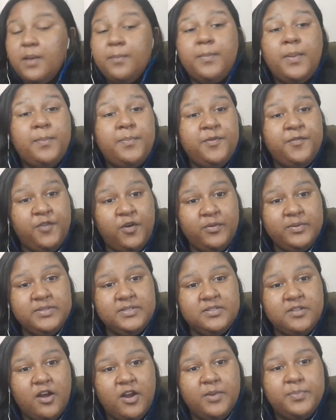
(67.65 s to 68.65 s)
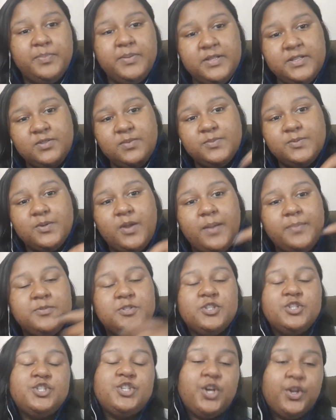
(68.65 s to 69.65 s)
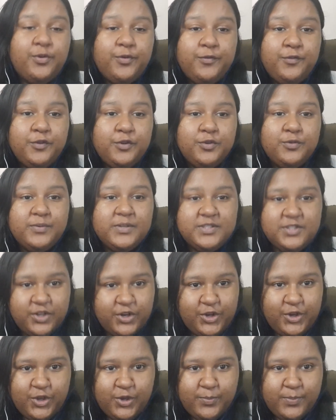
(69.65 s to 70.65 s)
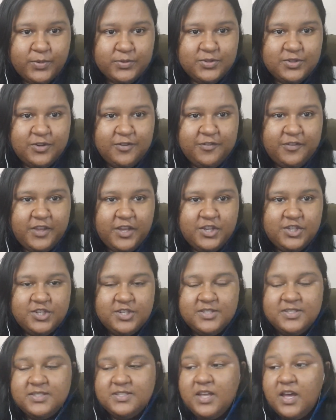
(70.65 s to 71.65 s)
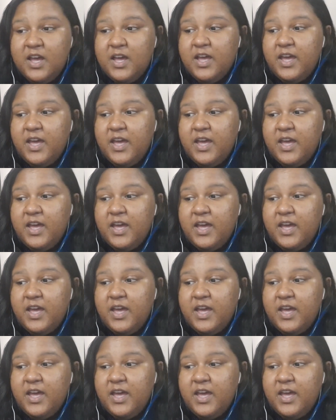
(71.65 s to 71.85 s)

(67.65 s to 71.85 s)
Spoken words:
But before we start, please subscribe to the channel if you're new and turn on your post notifications.